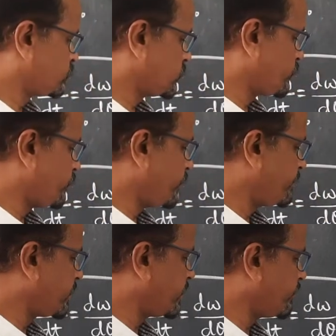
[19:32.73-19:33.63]

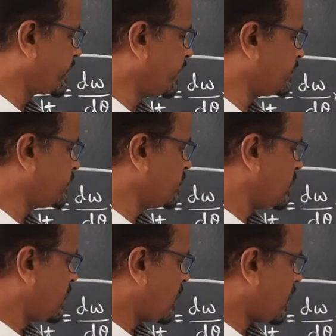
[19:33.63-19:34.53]
we get
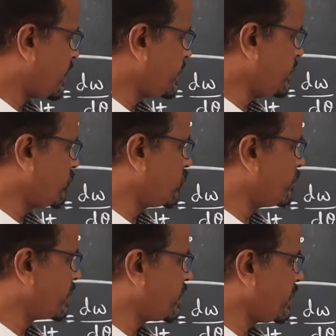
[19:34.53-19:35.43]
I
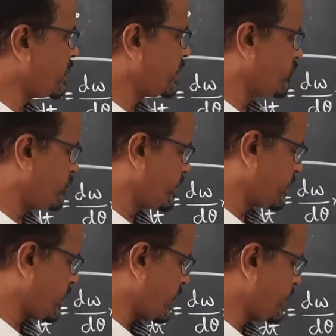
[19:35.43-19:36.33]
omega d
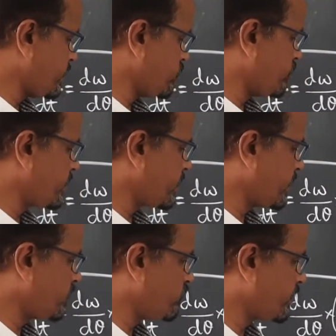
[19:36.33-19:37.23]

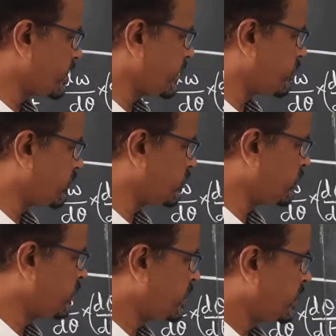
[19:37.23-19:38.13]
omega equal
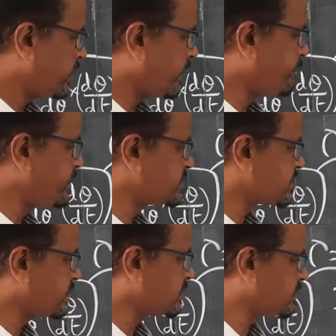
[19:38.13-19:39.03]
to mb
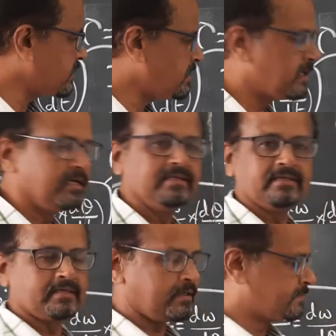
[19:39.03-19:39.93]
sin theta d
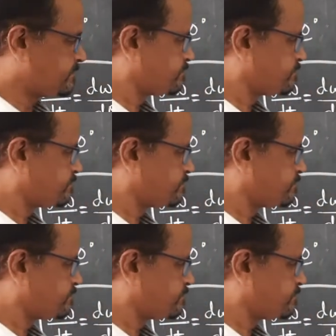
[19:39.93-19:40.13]
theta.